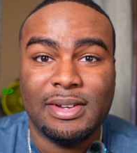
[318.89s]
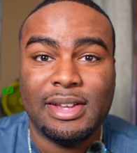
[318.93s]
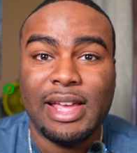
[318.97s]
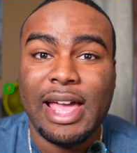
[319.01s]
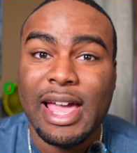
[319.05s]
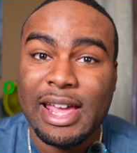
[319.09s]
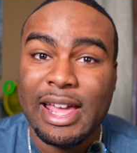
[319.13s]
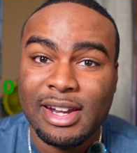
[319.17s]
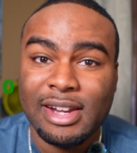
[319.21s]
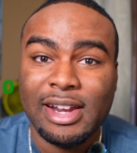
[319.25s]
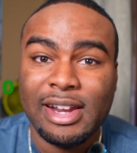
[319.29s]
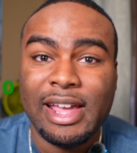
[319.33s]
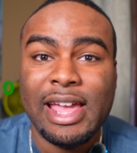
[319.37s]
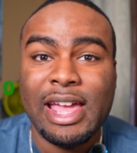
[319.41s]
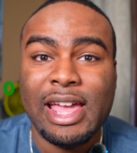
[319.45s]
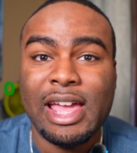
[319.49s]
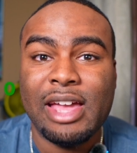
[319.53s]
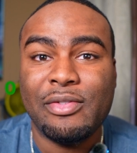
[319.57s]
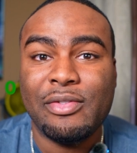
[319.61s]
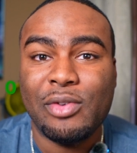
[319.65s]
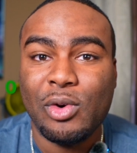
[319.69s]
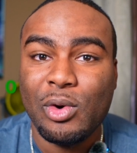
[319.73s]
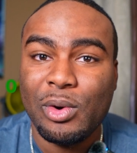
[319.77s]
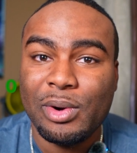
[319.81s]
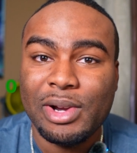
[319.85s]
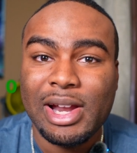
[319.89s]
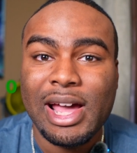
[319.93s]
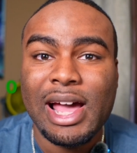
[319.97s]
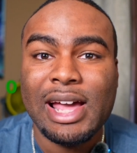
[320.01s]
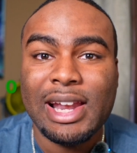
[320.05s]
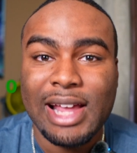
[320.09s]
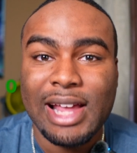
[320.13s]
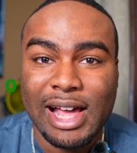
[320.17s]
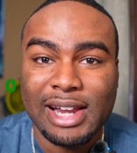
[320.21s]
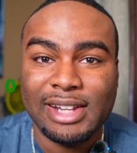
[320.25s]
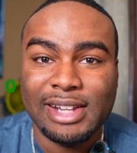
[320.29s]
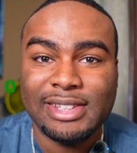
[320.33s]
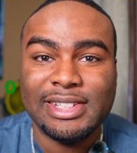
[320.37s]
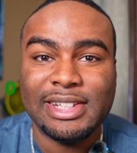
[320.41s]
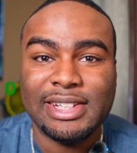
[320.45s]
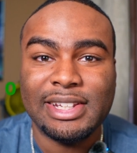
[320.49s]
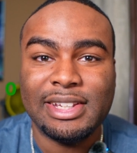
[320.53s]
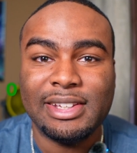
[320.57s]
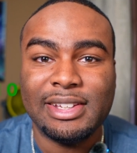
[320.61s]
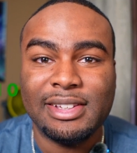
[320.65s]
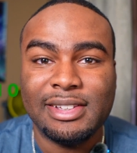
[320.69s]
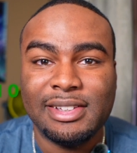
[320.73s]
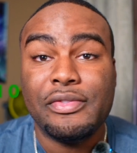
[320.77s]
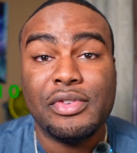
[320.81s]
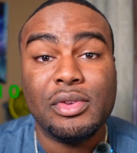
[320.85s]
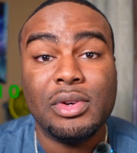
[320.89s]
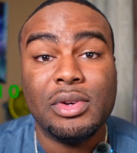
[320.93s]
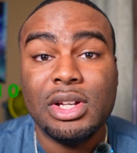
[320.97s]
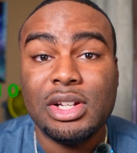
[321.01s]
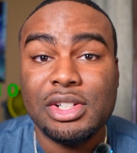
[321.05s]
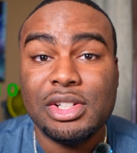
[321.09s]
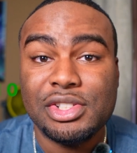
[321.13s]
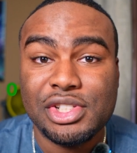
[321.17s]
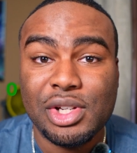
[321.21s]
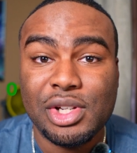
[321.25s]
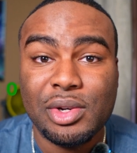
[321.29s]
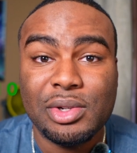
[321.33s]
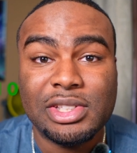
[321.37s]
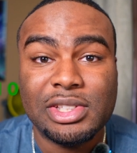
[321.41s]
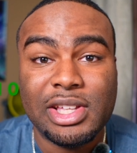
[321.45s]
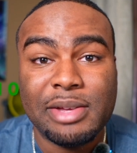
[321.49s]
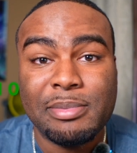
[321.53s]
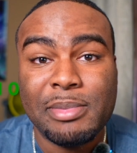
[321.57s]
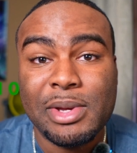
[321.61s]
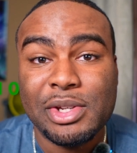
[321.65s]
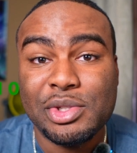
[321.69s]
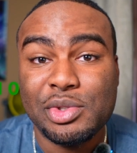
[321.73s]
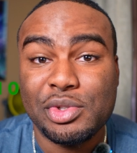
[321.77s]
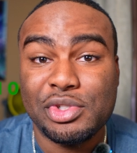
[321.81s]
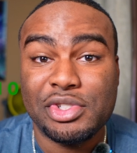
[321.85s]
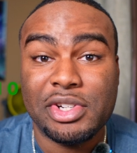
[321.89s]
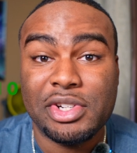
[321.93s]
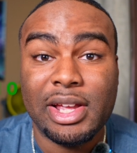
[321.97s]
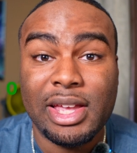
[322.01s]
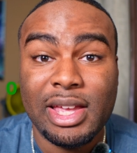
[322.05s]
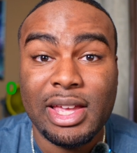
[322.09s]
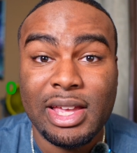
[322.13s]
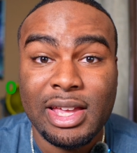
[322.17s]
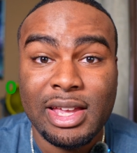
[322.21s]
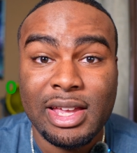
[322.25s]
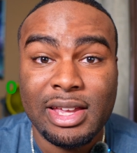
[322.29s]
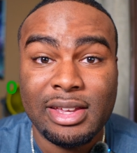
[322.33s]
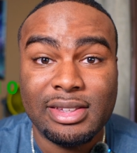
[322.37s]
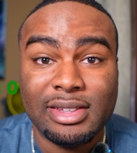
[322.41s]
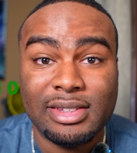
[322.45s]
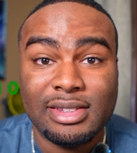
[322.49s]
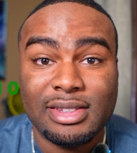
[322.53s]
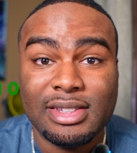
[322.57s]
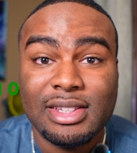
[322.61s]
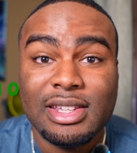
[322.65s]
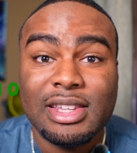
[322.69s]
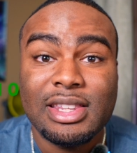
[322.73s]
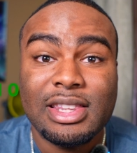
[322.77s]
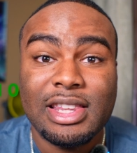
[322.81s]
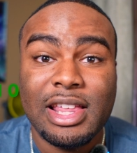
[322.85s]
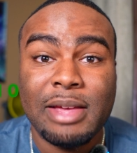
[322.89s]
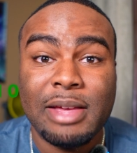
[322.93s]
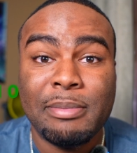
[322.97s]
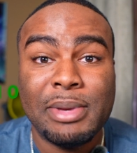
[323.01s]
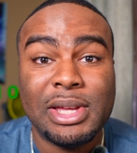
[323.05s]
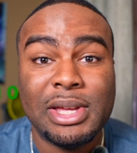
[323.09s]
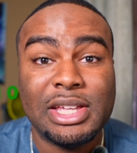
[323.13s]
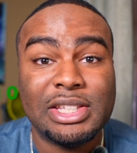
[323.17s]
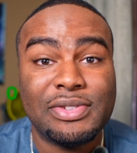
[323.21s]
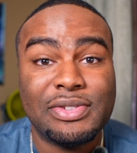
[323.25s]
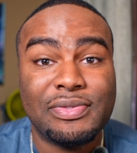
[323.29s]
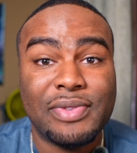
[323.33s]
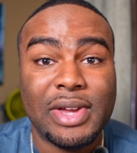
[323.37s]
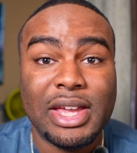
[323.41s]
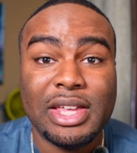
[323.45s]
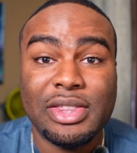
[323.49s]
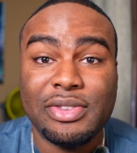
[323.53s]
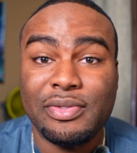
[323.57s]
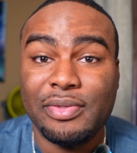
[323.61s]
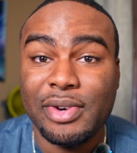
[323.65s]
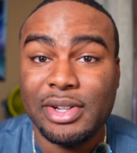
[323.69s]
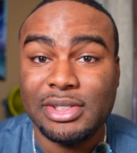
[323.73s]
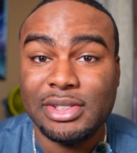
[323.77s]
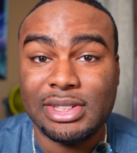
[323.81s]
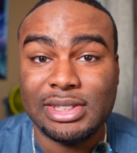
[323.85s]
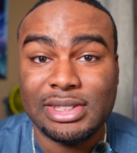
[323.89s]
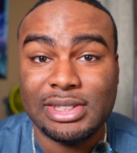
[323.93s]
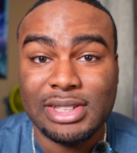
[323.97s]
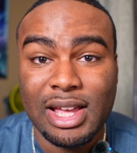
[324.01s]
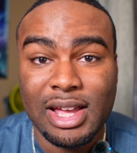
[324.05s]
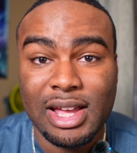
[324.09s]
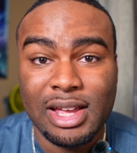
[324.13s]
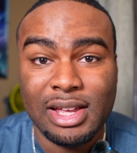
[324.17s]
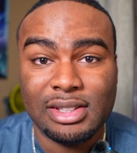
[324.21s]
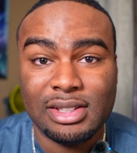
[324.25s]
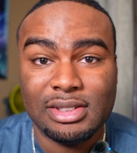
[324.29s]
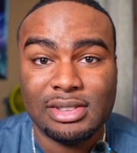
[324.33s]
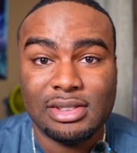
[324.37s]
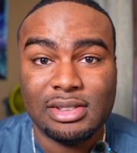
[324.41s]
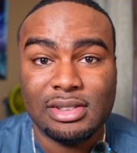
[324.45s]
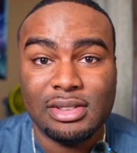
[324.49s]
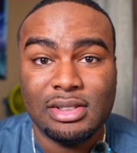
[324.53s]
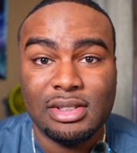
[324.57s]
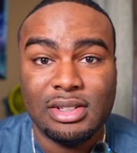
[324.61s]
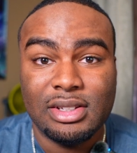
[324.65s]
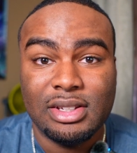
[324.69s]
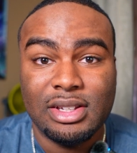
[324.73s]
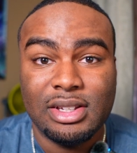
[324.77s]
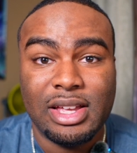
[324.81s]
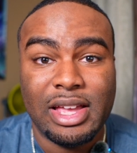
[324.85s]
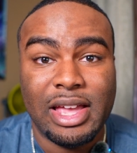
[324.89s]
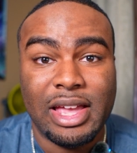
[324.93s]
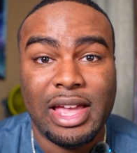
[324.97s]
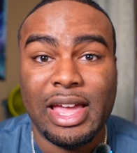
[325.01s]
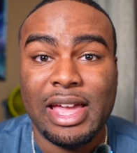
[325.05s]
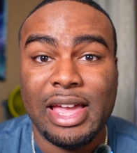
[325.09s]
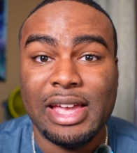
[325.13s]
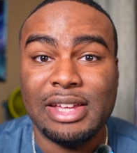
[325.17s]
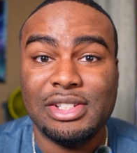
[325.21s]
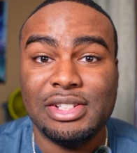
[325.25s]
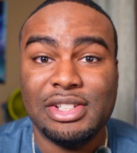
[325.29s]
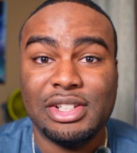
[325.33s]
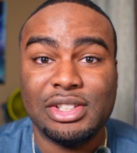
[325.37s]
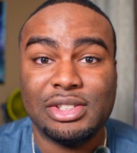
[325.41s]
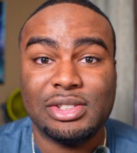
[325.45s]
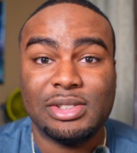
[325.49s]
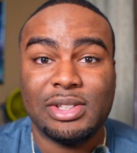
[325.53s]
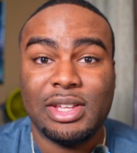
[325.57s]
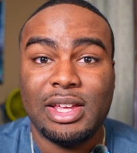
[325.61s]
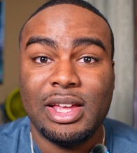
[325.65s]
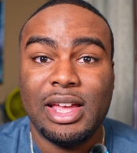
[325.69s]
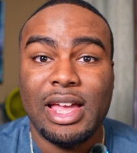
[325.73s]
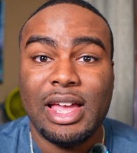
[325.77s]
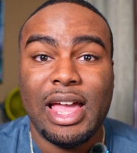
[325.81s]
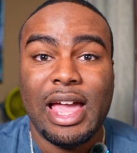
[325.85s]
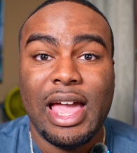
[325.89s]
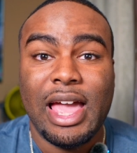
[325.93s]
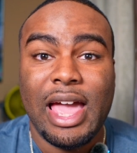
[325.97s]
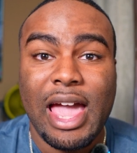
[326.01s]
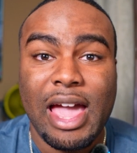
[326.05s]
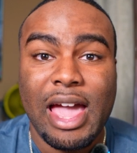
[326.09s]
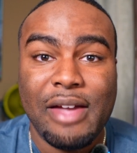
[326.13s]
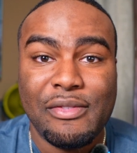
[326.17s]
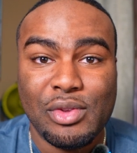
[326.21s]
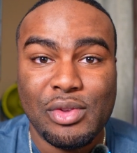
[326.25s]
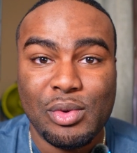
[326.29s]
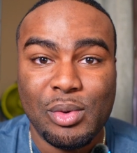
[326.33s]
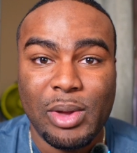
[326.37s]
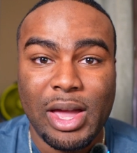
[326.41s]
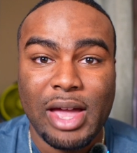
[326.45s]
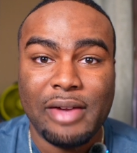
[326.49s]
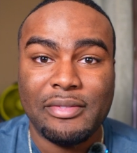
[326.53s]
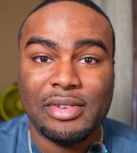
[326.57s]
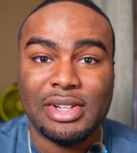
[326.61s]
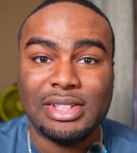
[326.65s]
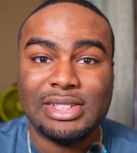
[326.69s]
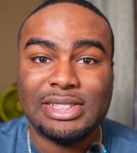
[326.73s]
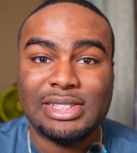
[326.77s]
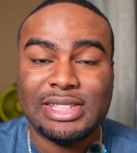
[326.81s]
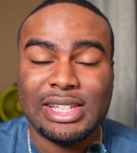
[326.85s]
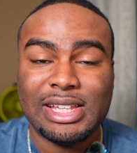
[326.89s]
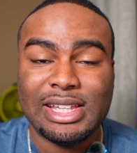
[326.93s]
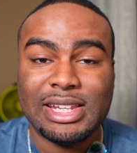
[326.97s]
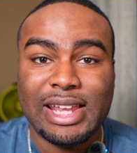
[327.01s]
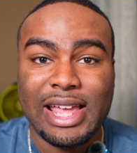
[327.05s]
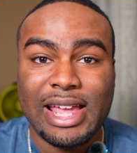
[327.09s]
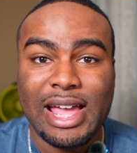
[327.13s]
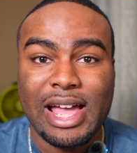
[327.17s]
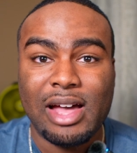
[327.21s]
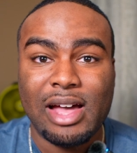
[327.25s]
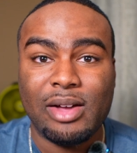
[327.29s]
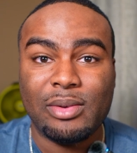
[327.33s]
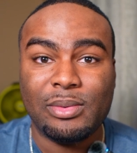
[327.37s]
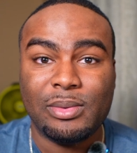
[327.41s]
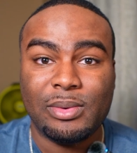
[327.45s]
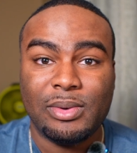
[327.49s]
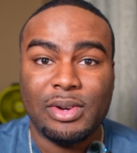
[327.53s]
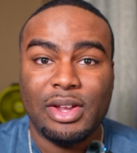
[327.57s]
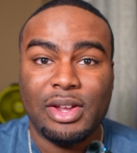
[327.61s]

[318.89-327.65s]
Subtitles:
8.5 or 9 out of 10. If you love shows that mess with your head, that bends faith versus science, and just have you having to sit down